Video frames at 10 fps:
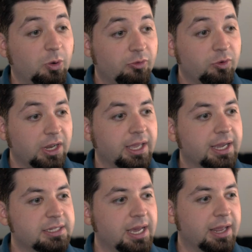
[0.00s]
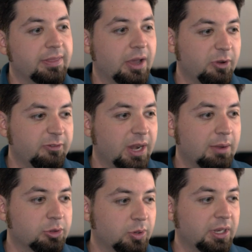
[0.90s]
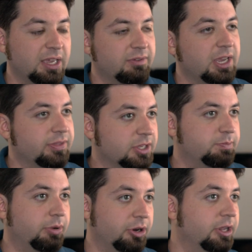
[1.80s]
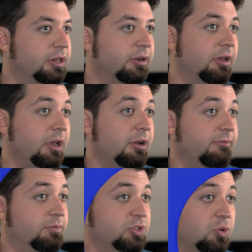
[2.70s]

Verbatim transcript: We're really excited that we've been able to alleviate this burden from